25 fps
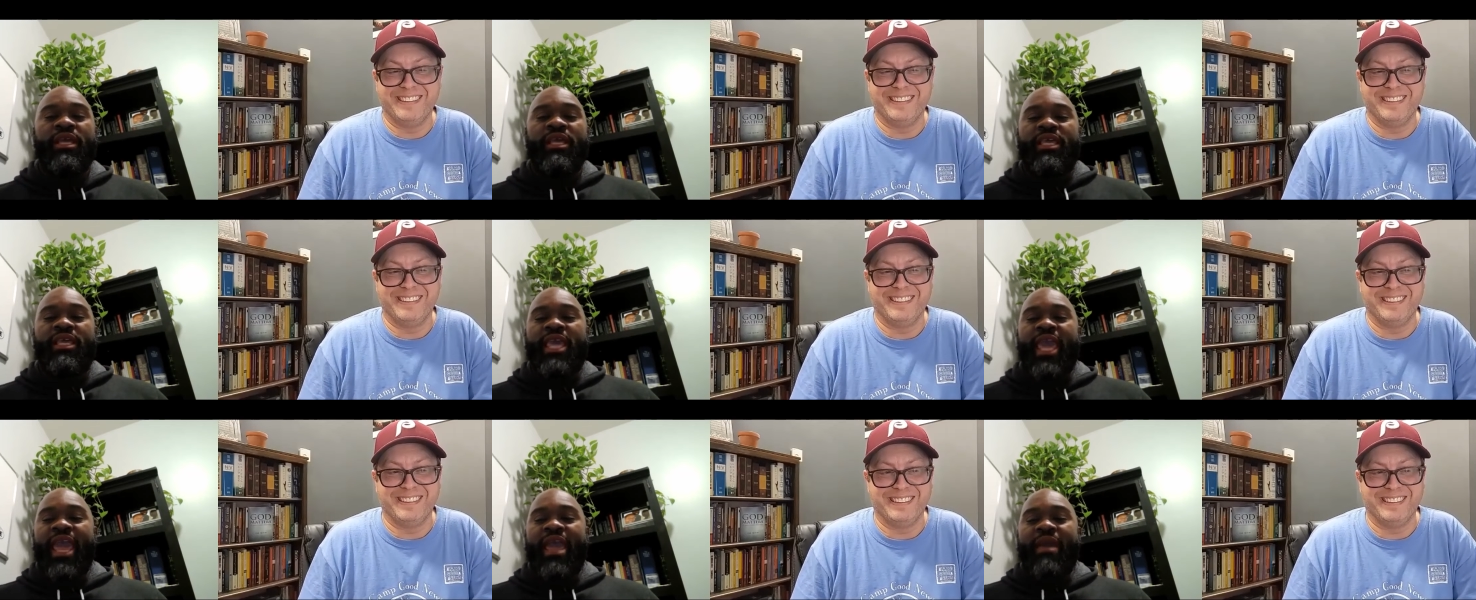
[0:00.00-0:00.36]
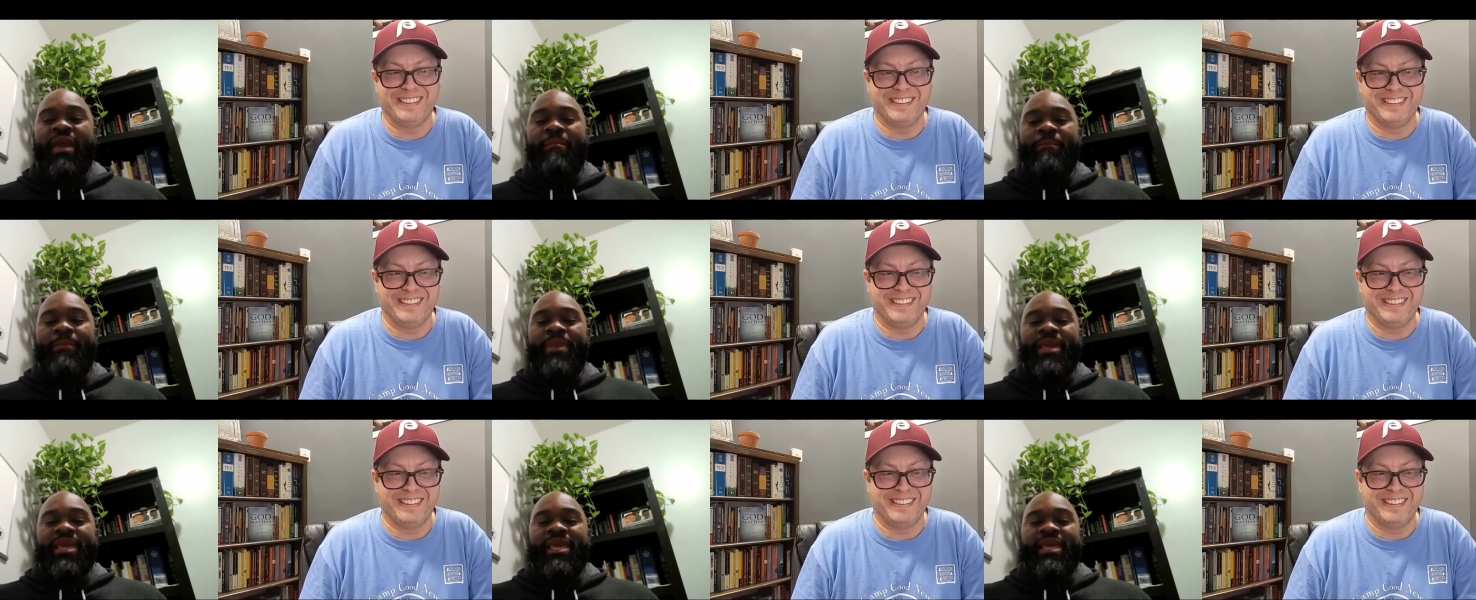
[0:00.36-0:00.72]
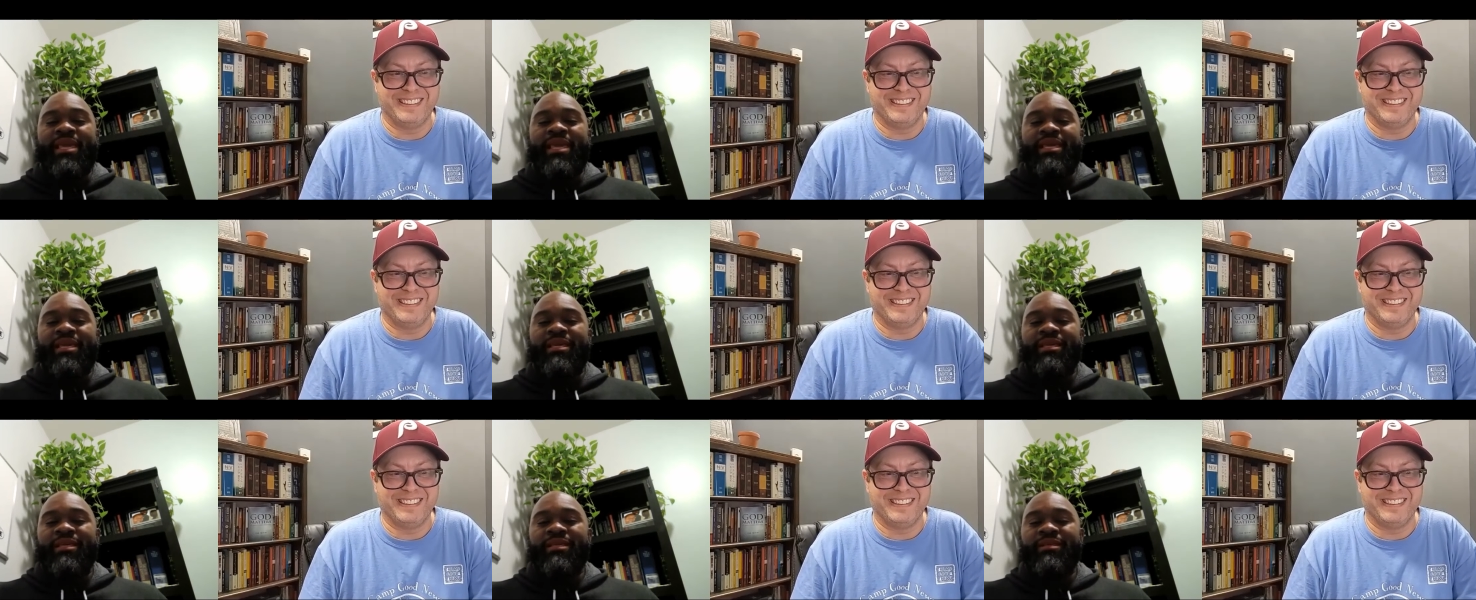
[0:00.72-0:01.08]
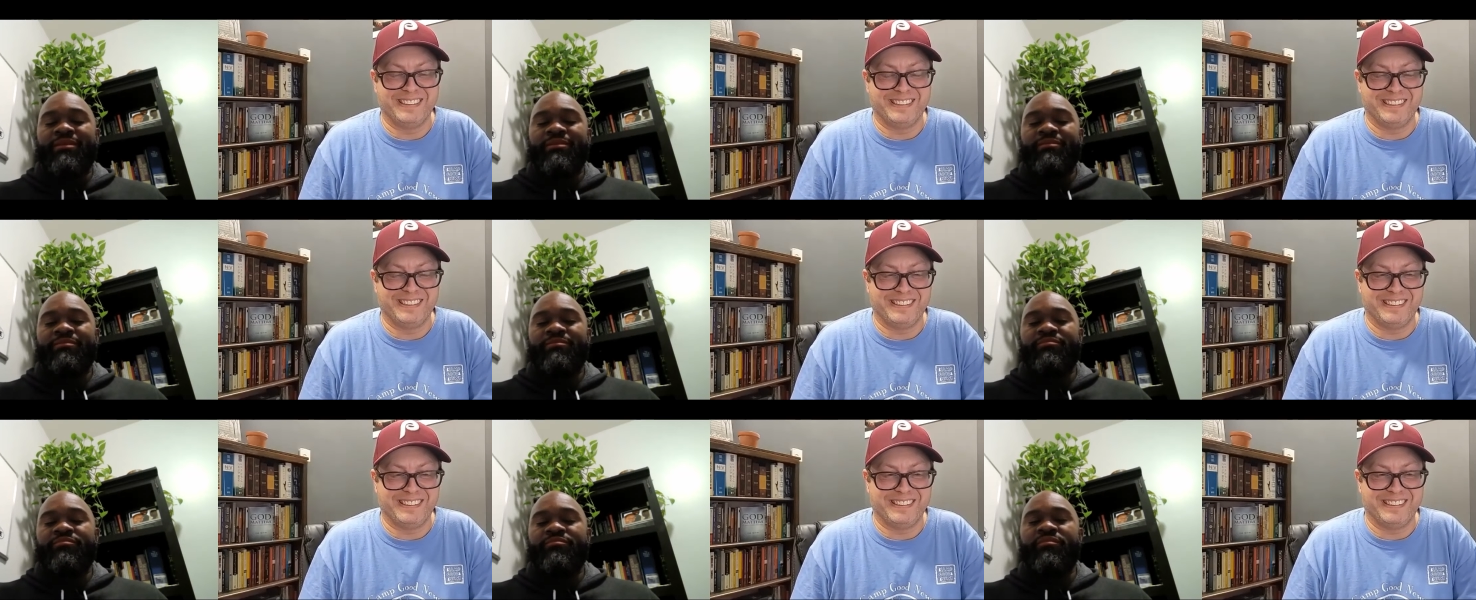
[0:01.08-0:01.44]
Speaker 1: can't be,
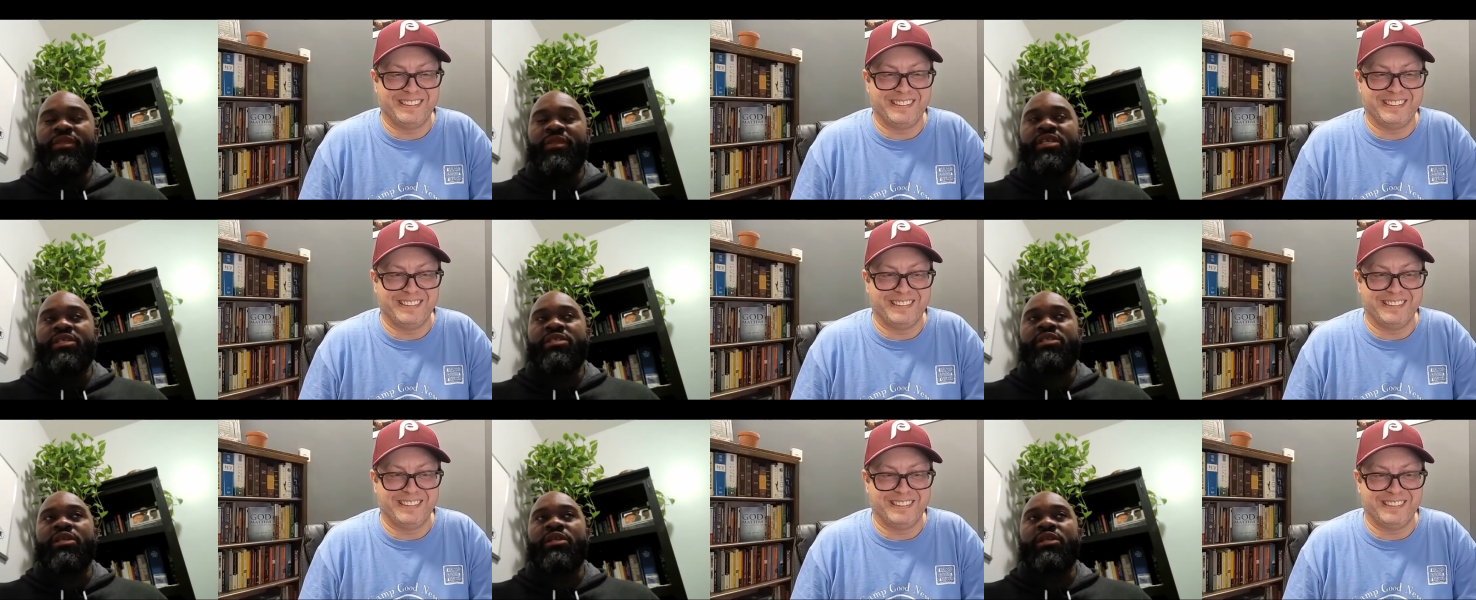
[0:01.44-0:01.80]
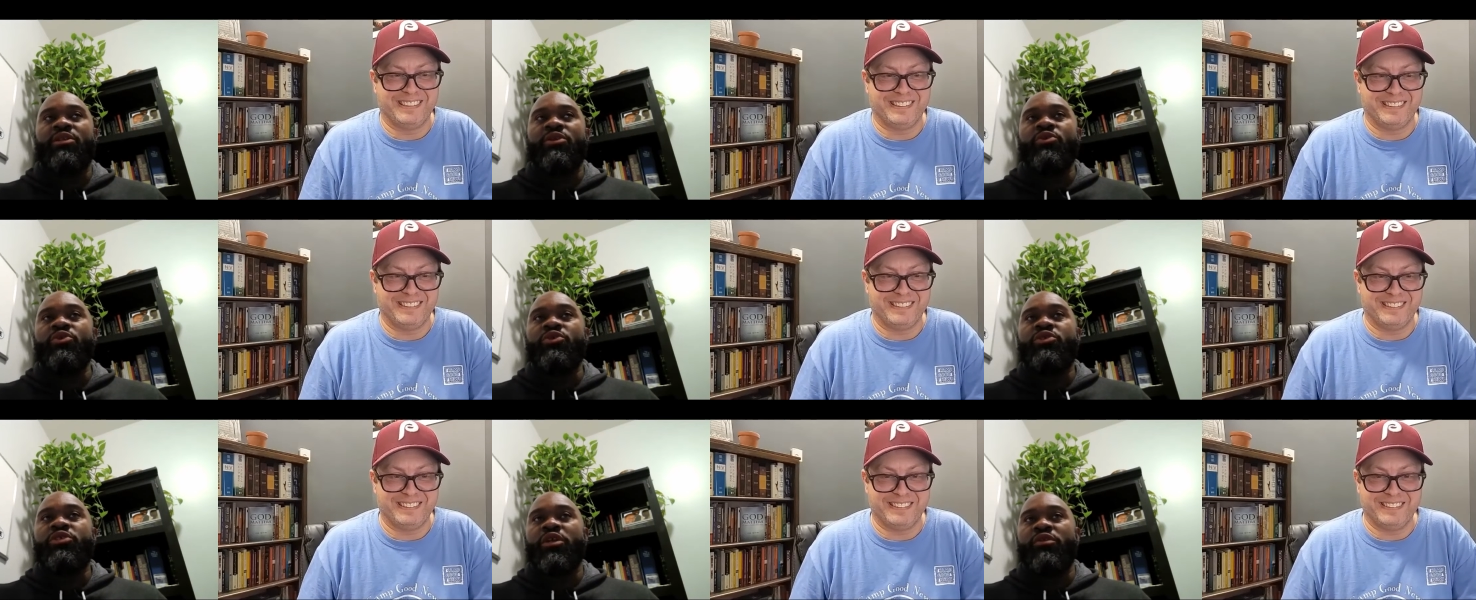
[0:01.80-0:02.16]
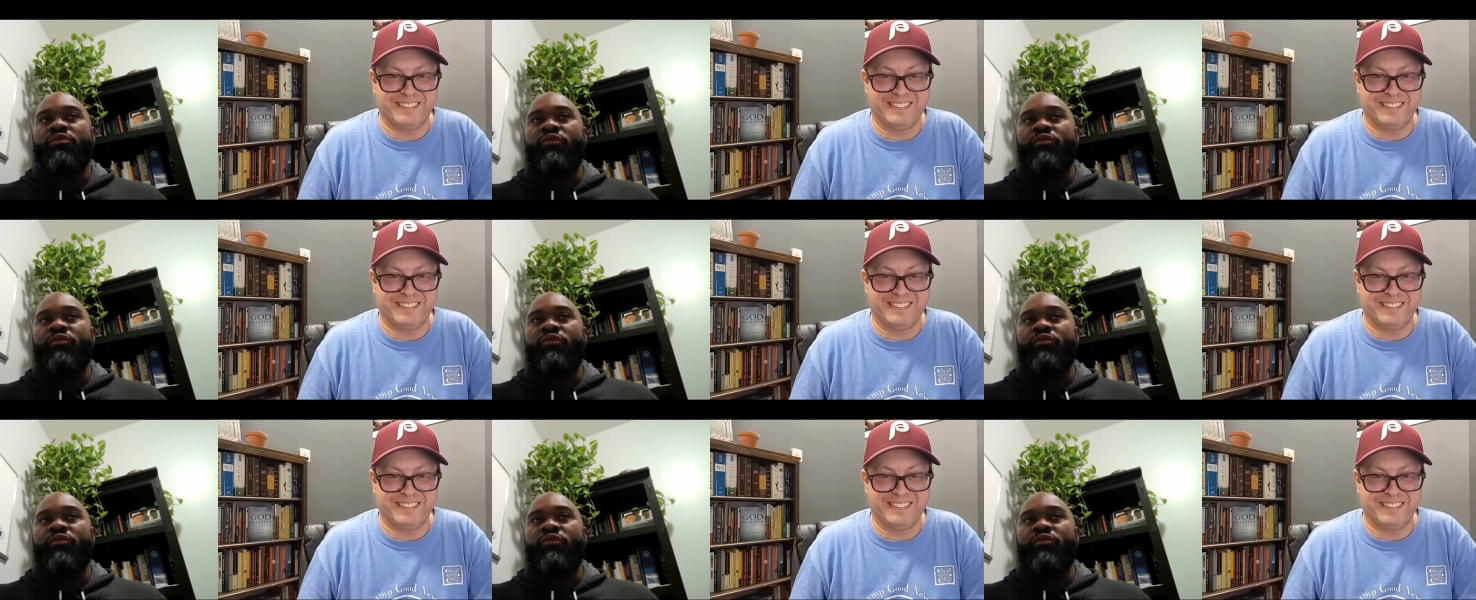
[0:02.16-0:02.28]
the solution